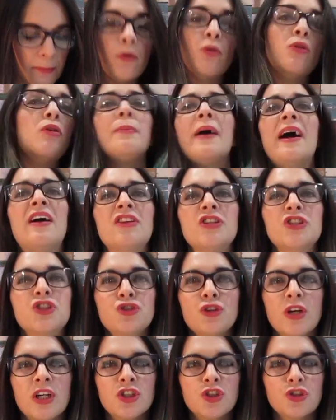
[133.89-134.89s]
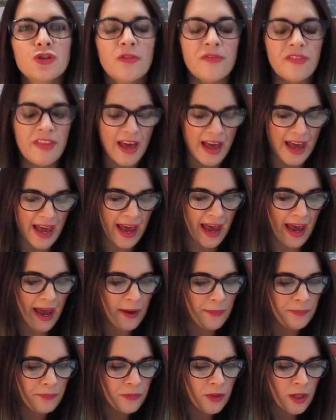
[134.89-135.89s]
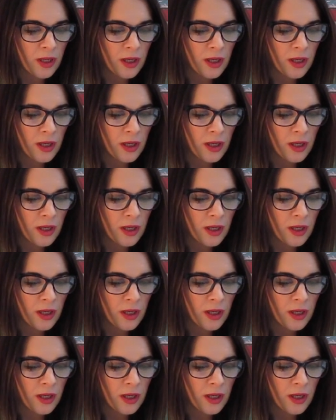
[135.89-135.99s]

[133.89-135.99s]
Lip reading: more about the structure of the hair,